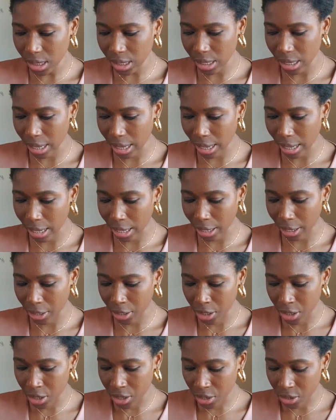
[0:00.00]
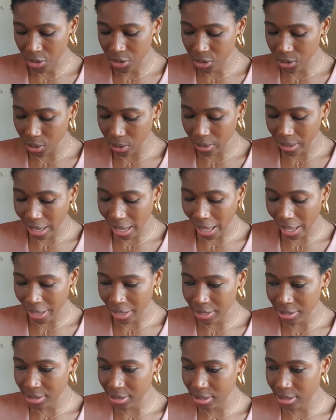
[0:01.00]
Uh, so,
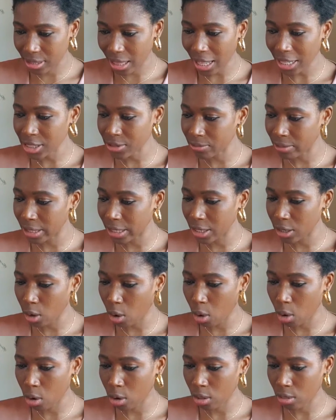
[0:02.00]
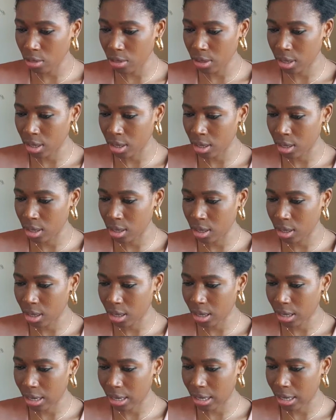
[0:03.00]
guys, that's really all the
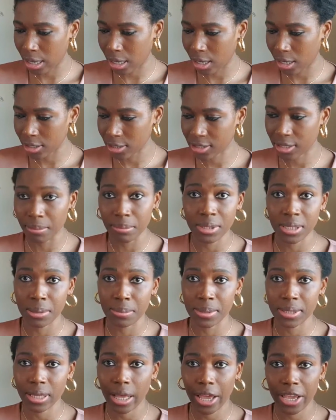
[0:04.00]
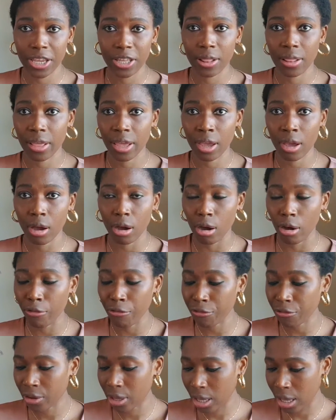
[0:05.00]
symptoms I can think
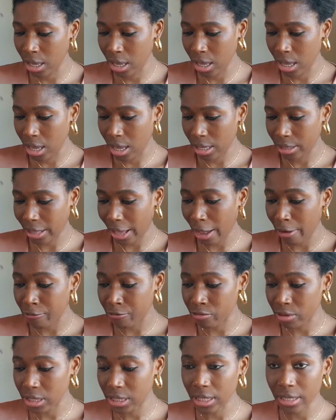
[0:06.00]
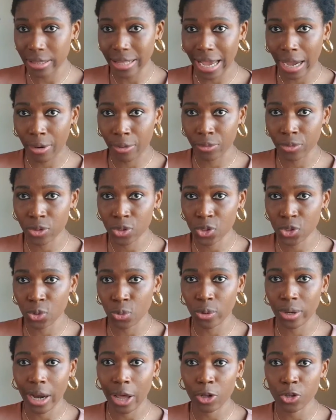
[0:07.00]
of that I've written down. So
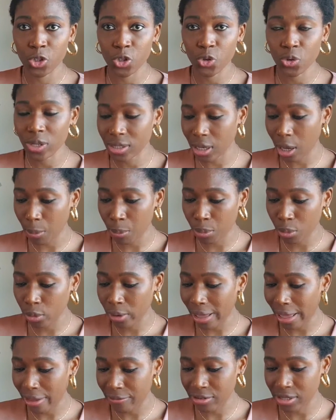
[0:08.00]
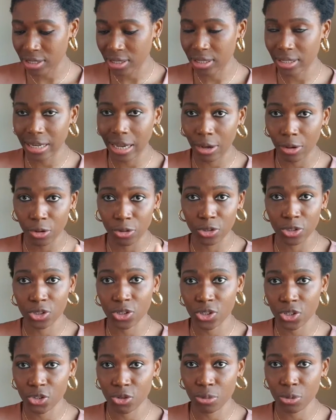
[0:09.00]
what I'll do is I'll put everything down on the
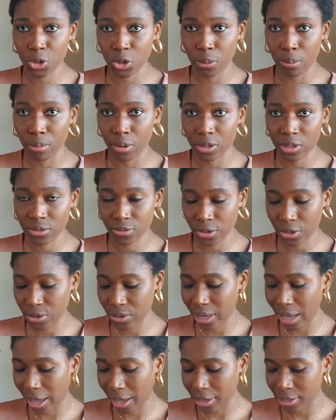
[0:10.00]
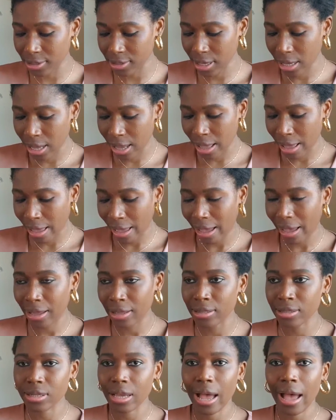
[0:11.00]
description box for you guys.
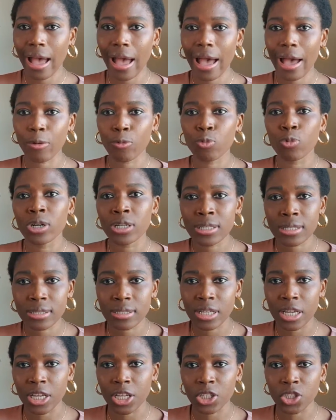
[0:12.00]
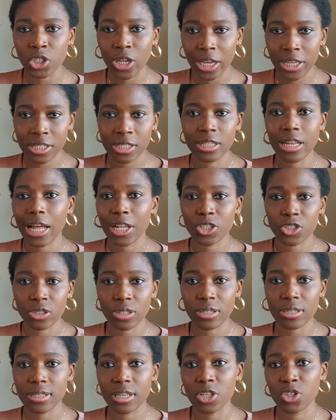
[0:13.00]
And at one stage, I did
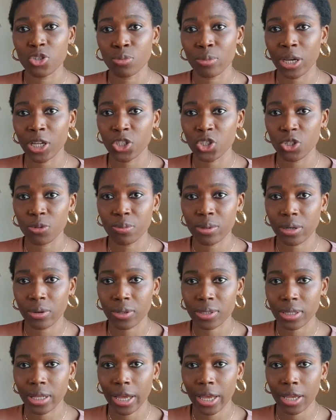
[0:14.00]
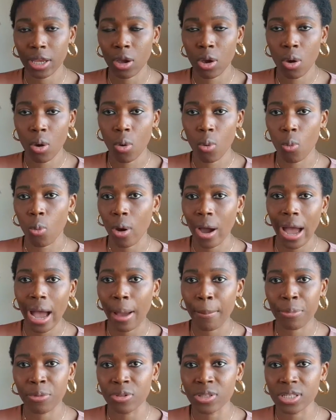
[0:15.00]
actually say to my GP, I was like, what
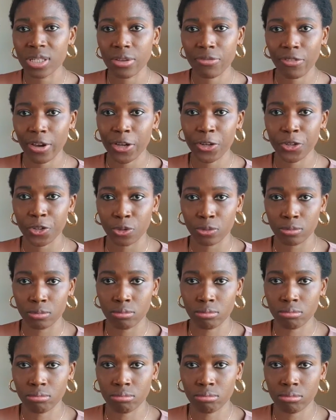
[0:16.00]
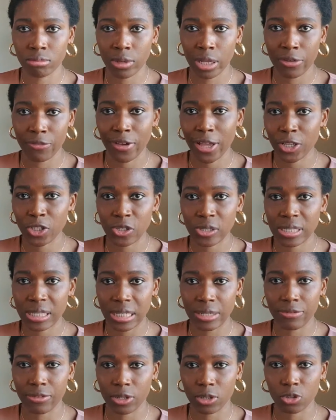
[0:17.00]
happens if I just
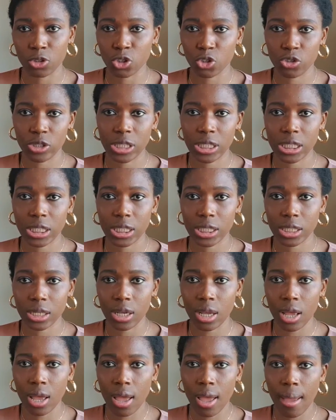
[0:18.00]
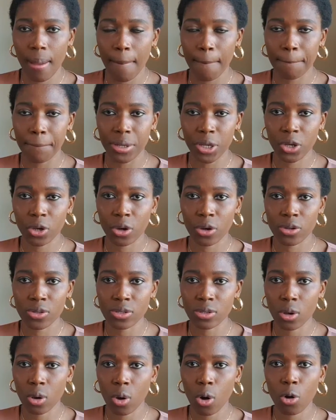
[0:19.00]
leave it untreated?
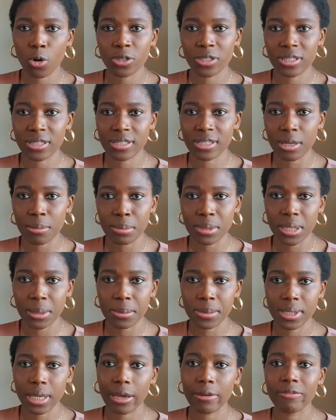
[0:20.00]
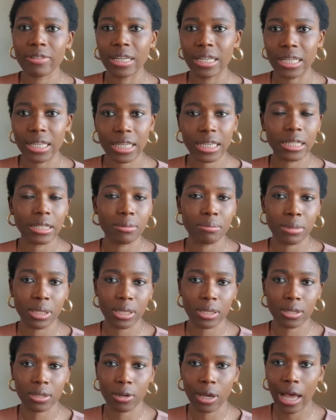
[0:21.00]
Because all these symptoms are really killing
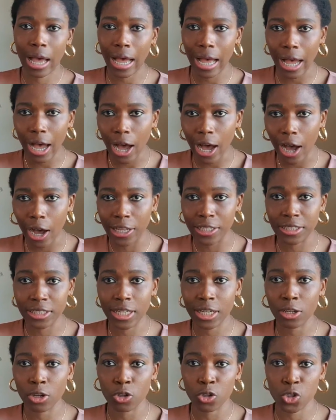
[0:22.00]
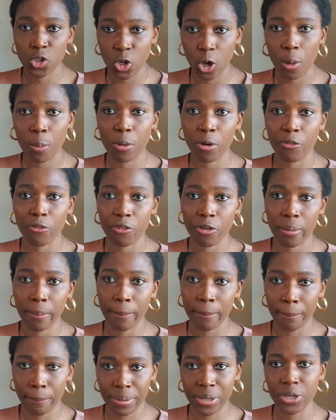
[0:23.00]
me. And then on top of
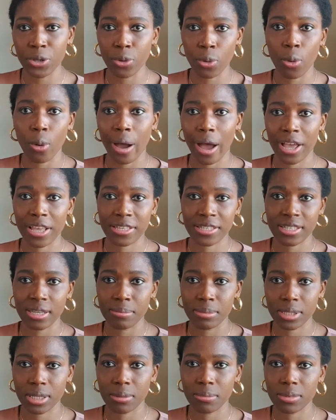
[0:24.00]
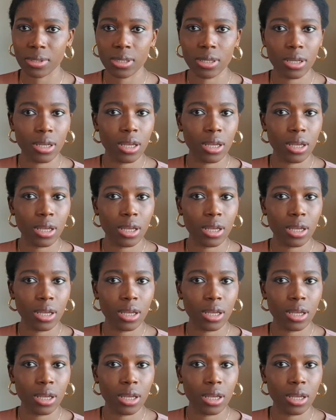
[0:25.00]
POI symptoms,